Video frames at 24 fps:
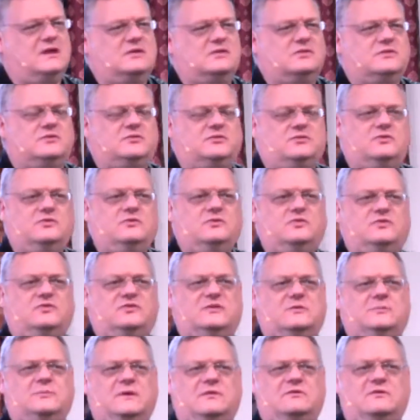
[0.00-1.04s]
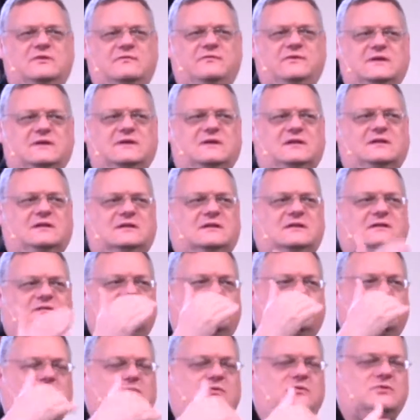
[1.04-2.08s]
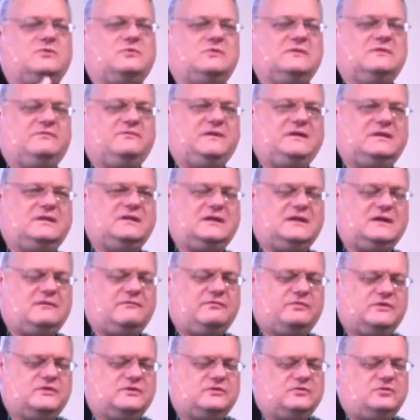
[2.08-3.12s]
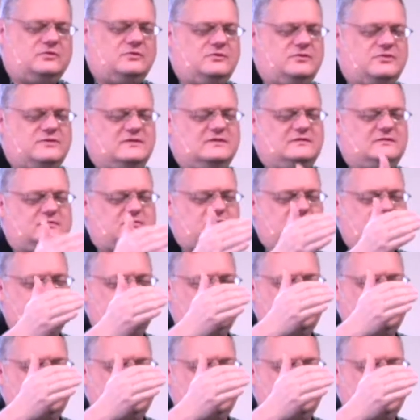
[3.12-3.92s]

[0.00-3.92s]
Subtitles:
the truth to be revealed, it is through the revealing of the truth, it is through the